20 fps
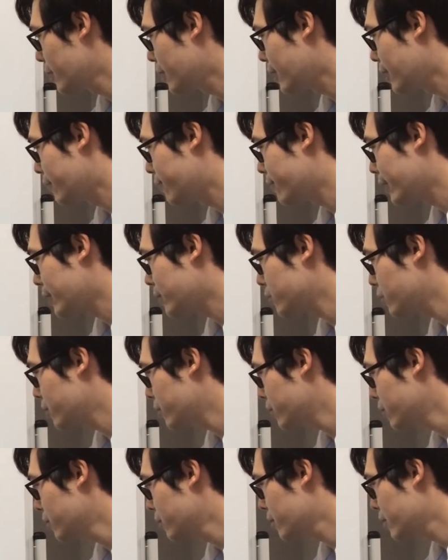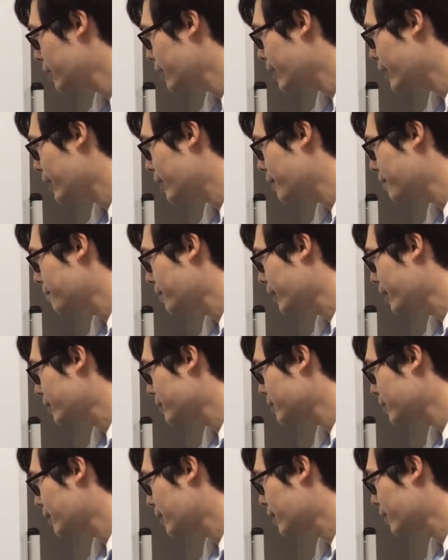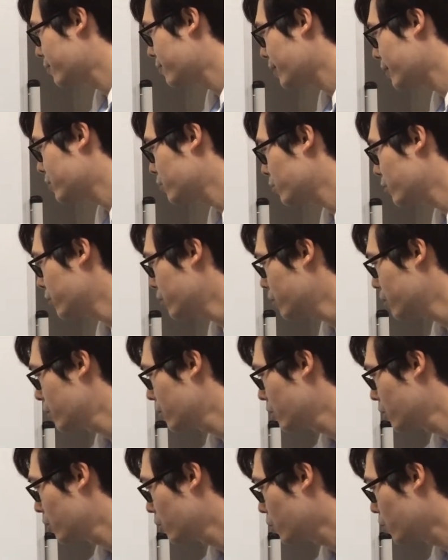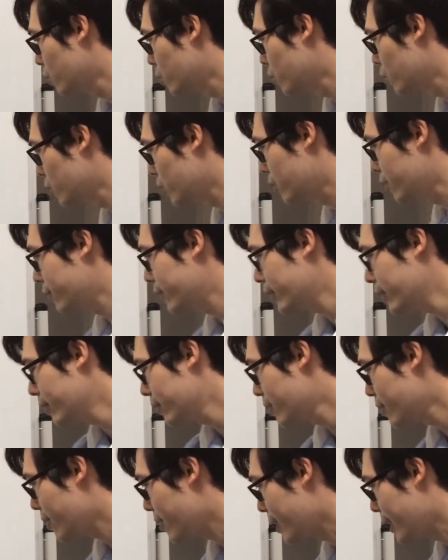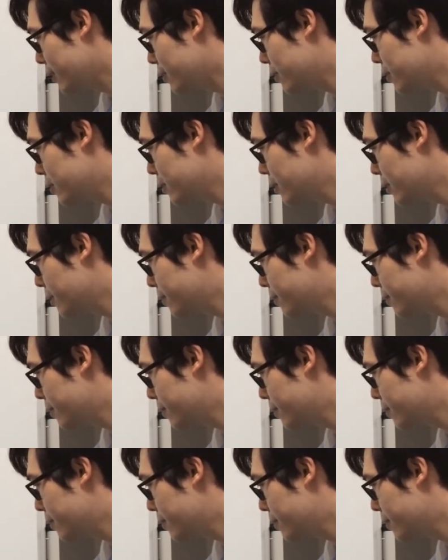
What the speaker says: r factorial, n minus r factorial, all over that.